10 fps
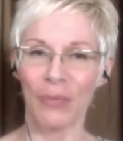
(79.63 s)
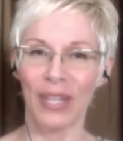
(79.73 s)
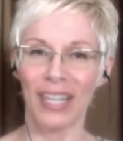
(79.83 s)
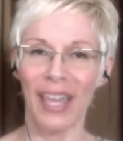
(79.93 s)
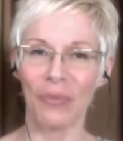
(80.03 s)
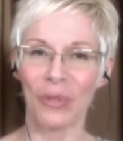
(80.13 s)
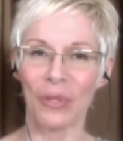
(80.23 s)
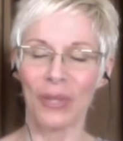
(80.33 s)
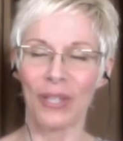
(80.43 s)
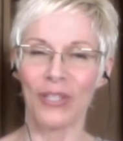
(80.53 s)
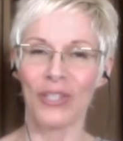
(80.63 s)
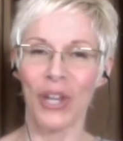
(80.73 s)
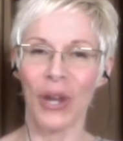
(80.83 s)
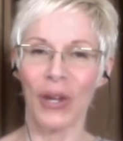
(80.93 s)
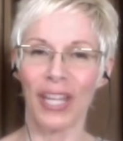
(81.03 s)
Pillai will be
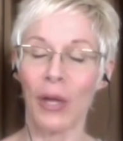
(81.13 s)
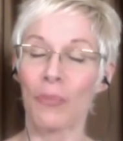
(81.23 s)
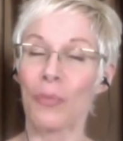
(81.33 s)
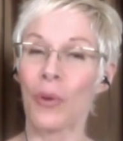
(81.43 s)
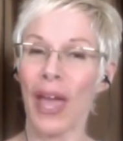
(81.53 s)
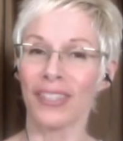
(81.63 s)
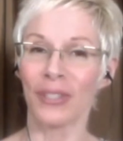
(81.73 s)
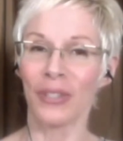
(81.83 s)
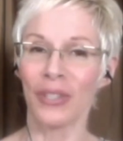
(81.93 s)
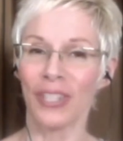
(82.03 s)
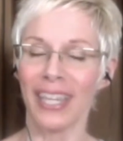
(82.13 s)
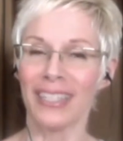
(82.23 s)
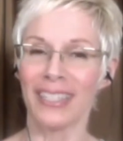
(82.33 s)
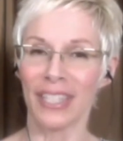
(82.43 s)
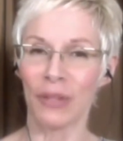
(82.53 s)
sharing a practical
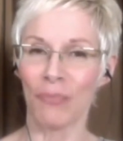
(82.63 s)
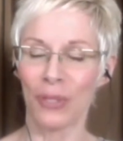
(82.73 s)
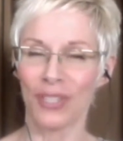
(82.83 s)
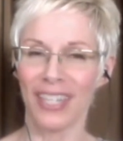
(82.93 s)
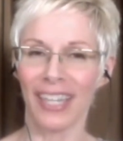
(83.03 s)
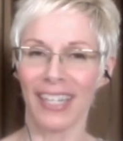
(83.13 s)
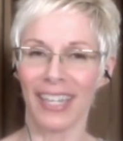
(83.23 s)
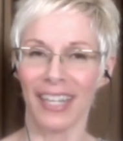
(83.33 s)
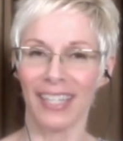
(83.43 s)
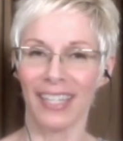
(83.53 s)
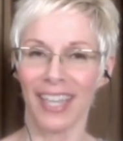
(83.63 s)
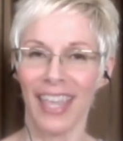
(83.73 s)
and simple technique